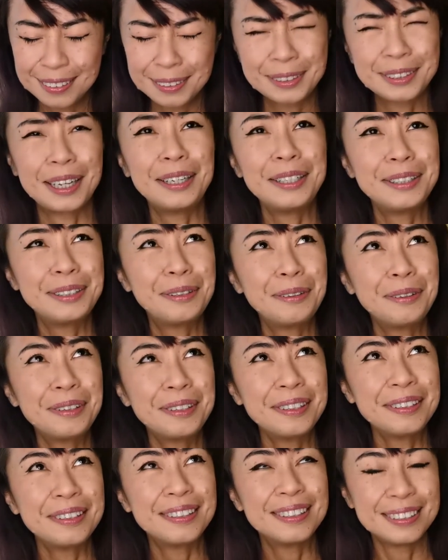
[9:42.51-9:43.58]
side
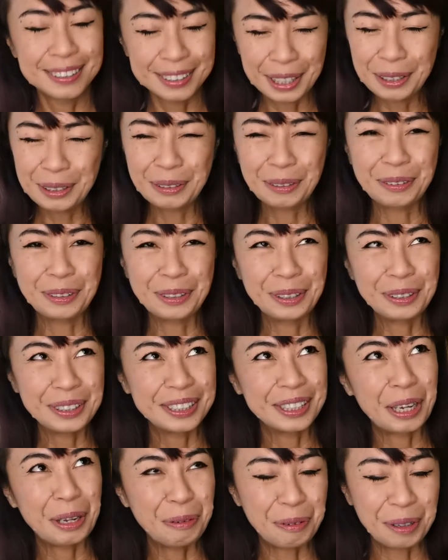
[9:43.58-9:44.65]
door, side door, not
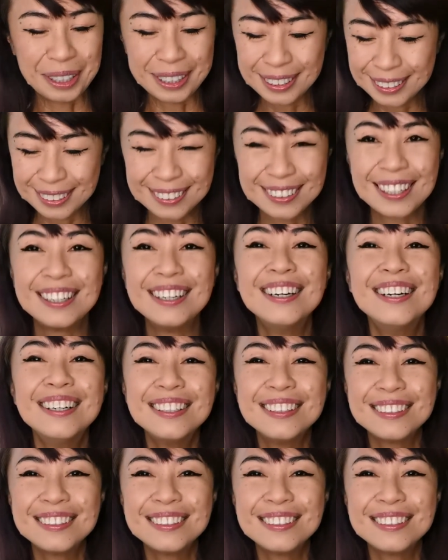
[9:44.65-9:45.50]
sideways, okay,